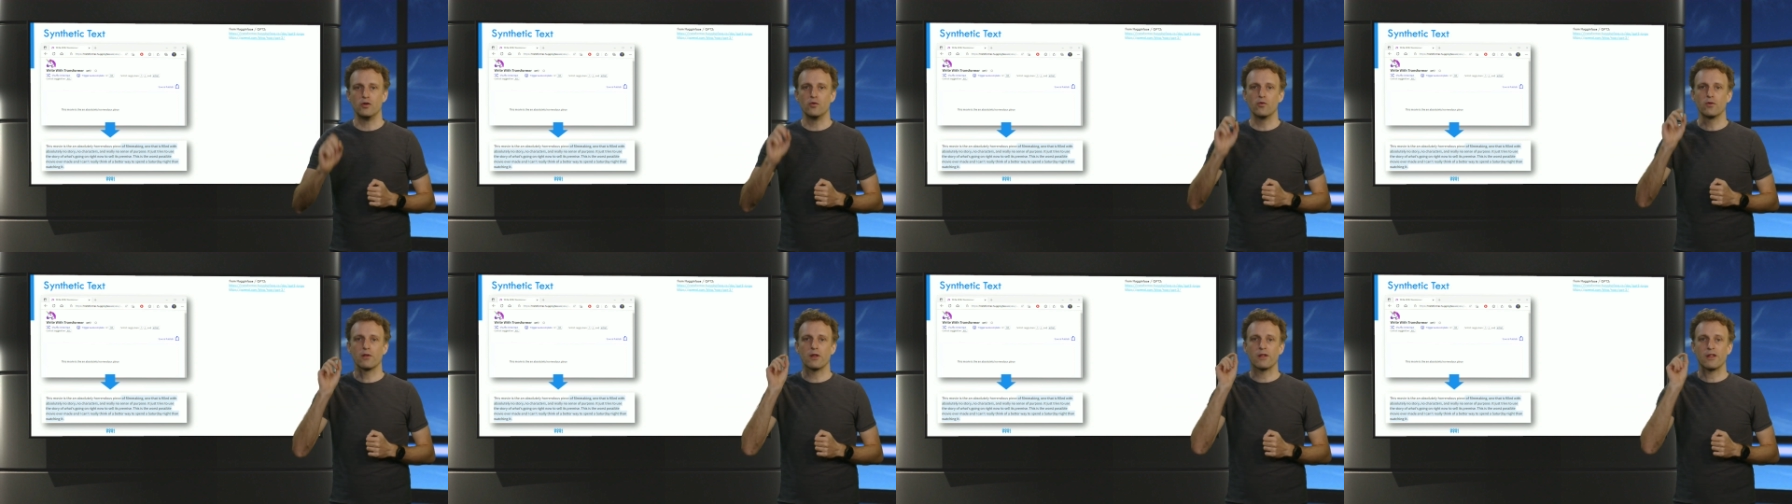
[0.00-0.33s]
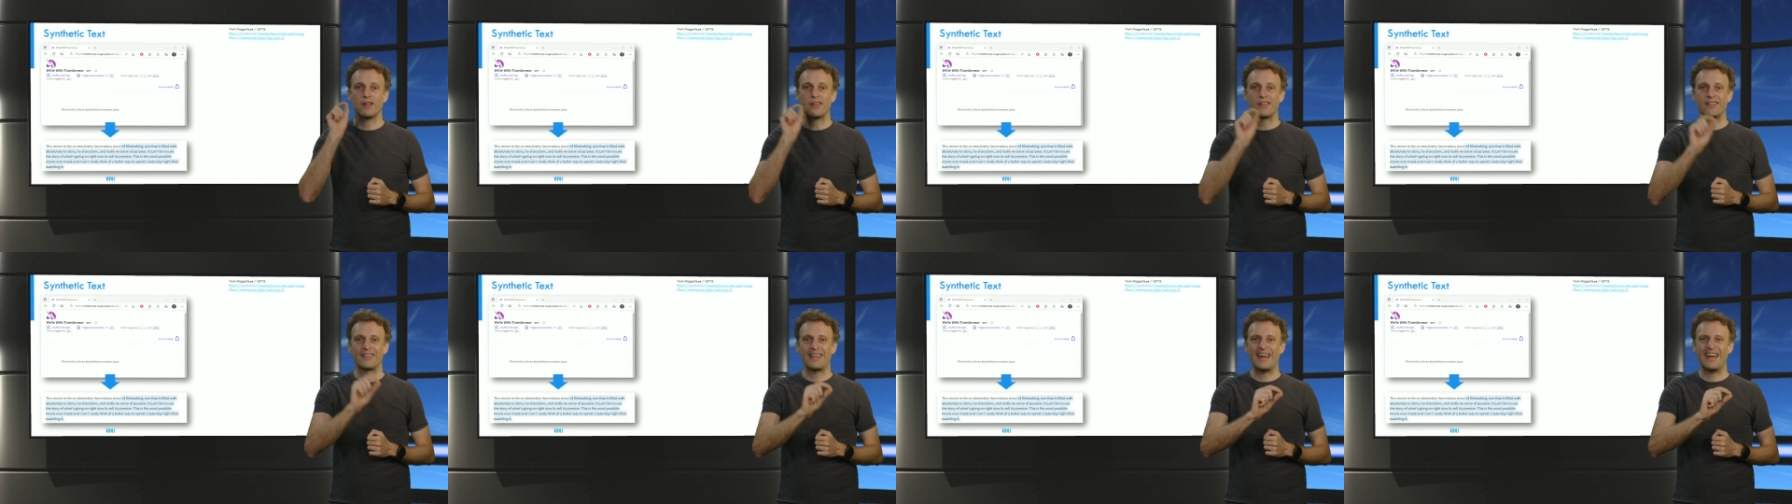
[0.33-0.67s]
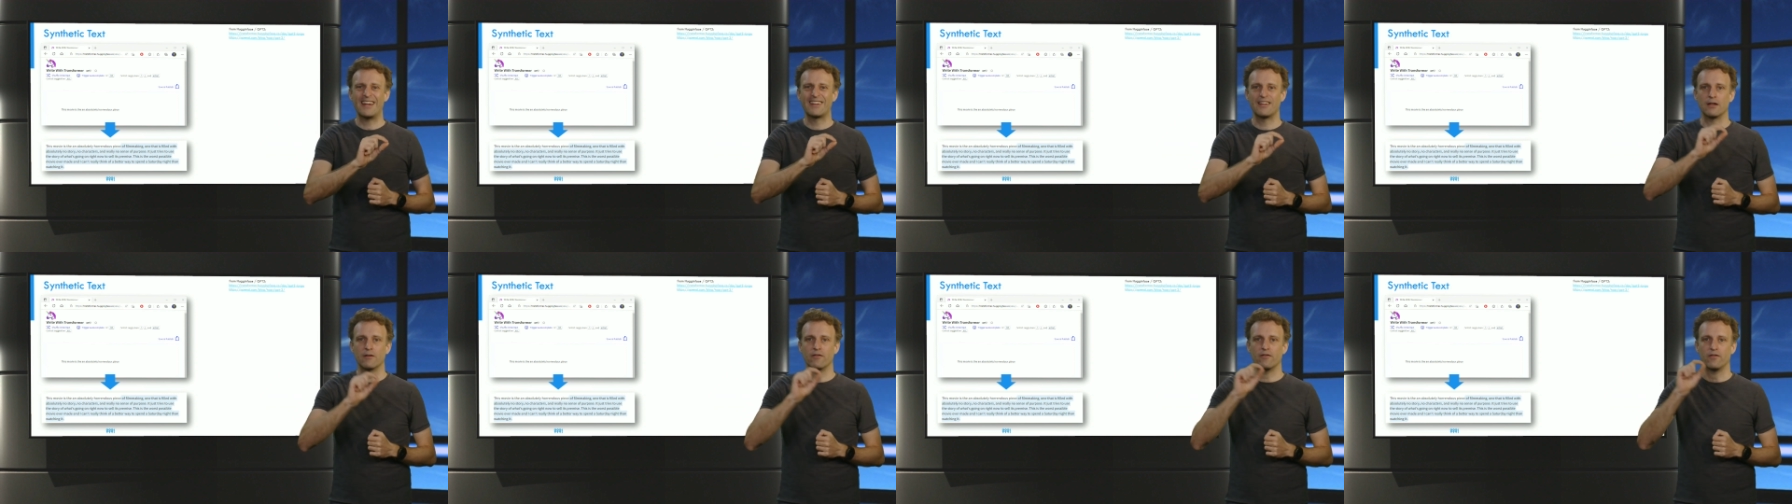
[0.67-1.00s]
uses a
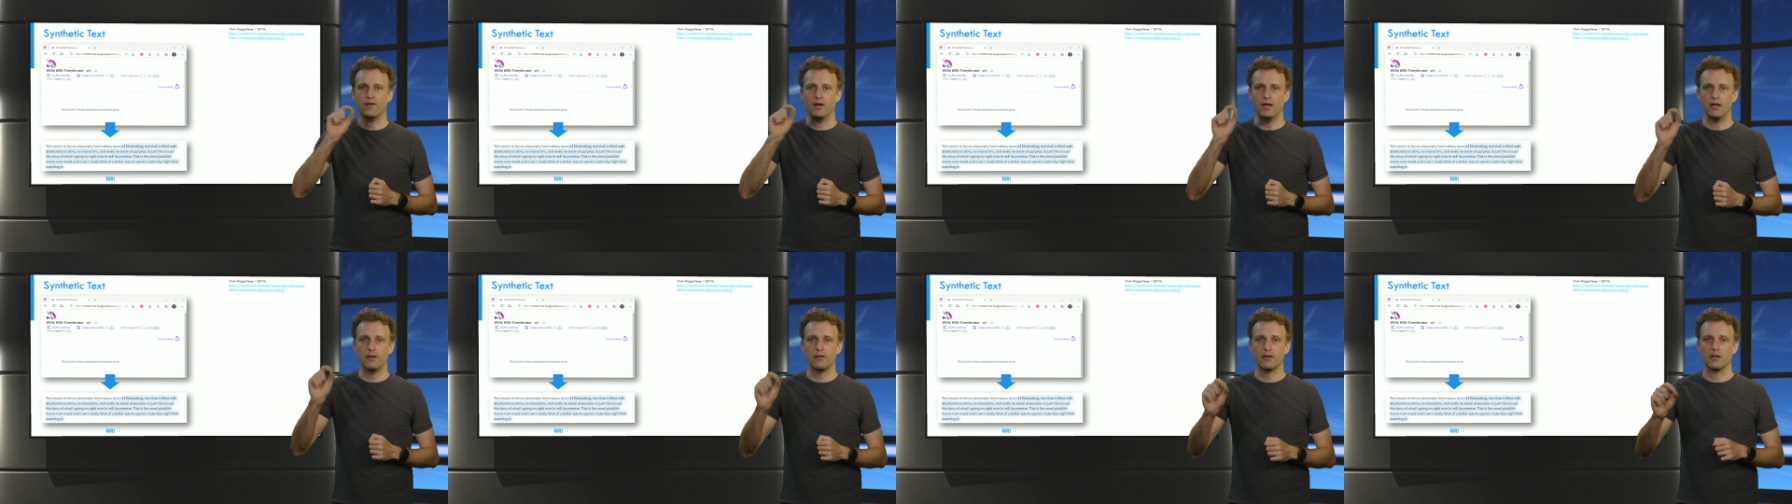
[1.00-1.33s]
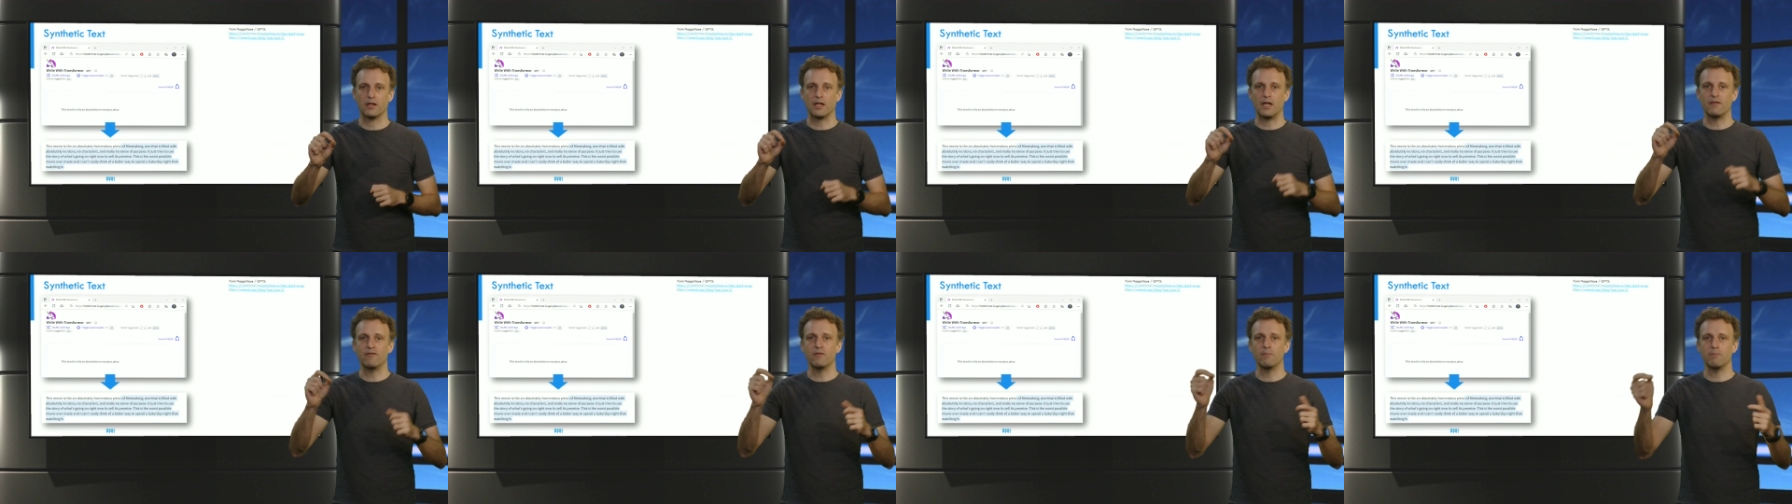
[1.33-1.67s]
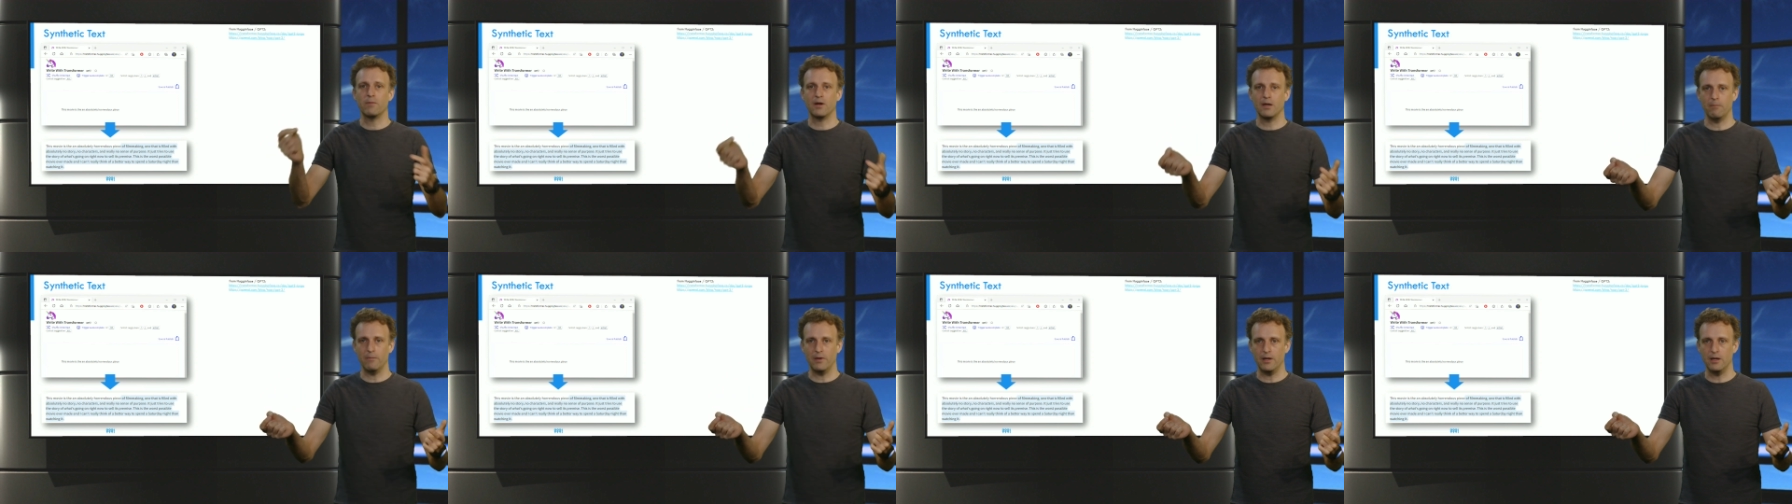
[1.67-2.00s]
starting phrase given
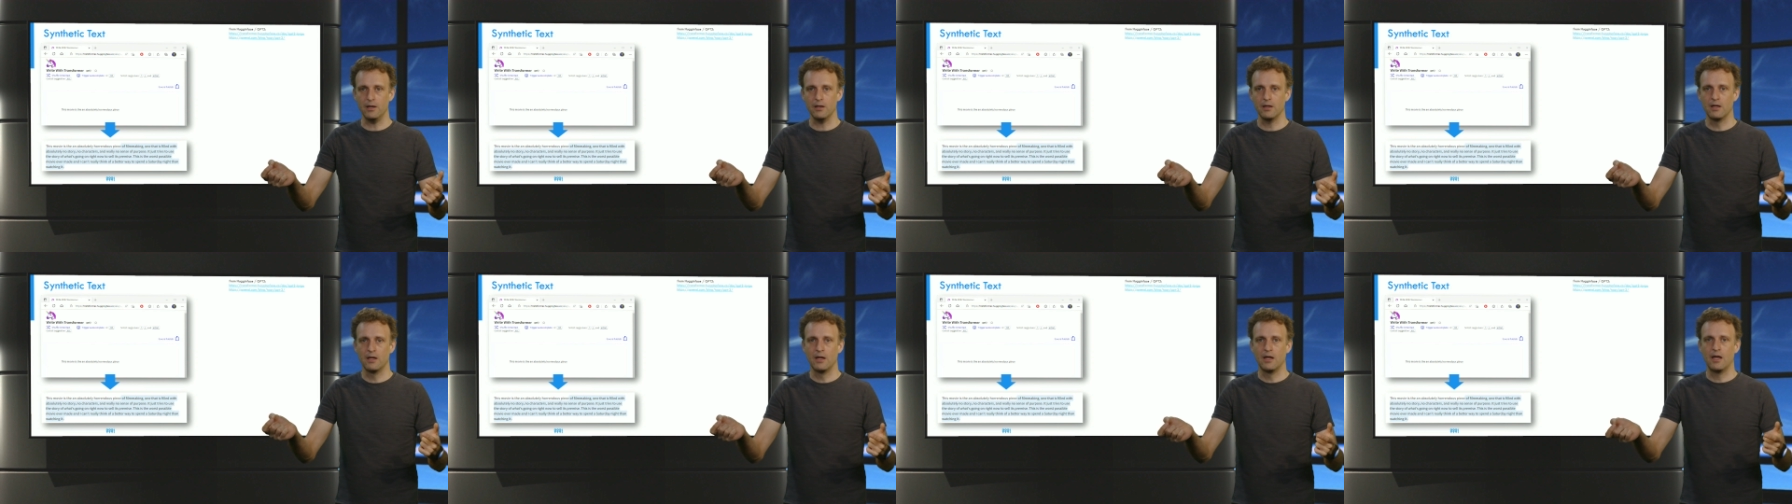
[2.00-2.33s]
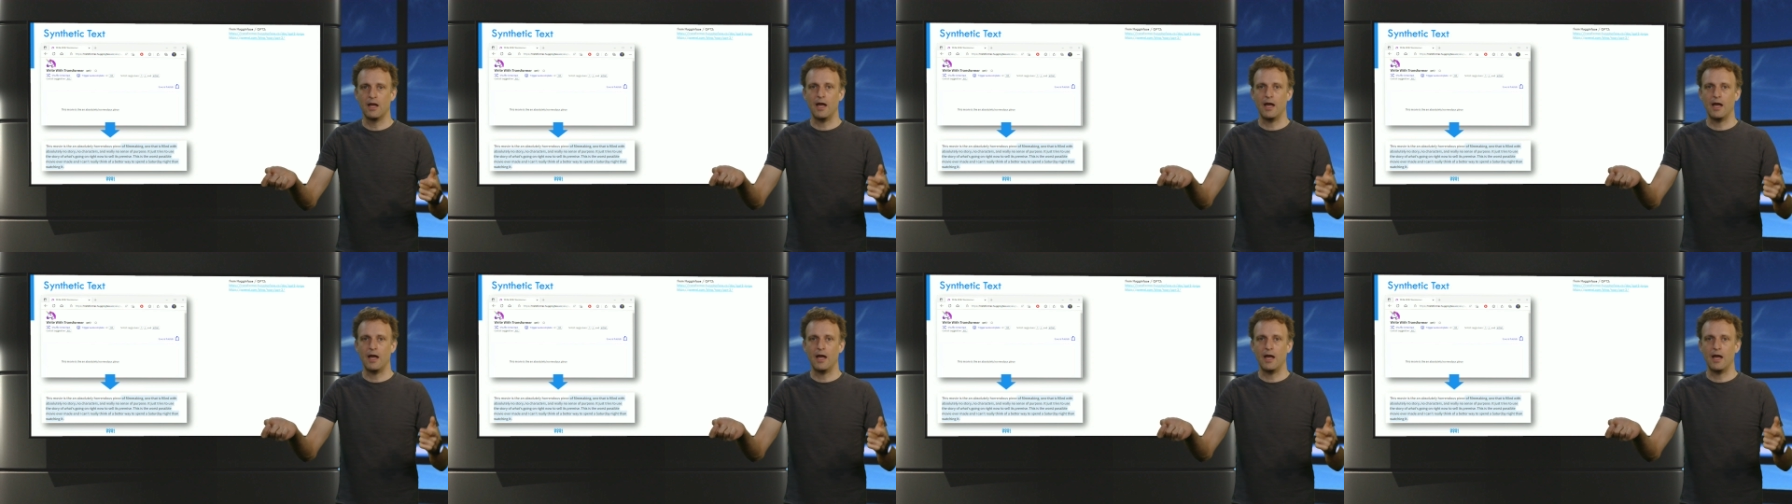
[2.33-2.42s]
by me